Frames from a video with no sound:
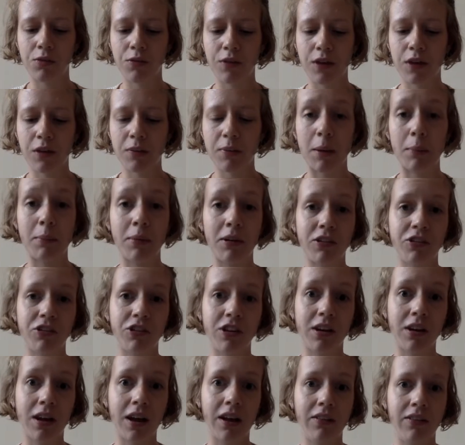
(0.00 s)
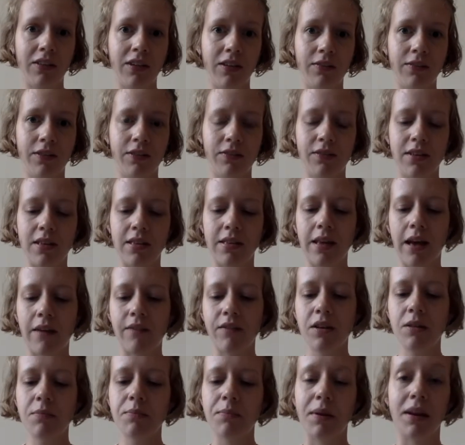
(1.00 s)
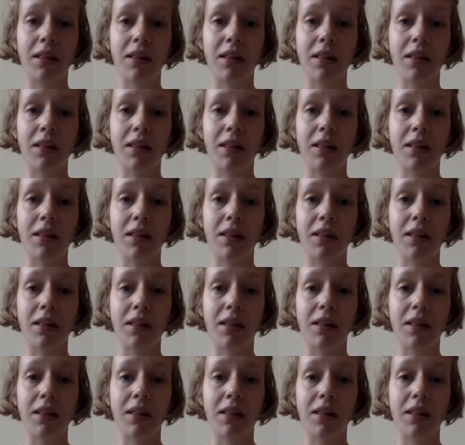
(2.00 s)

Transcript: first published in 1957,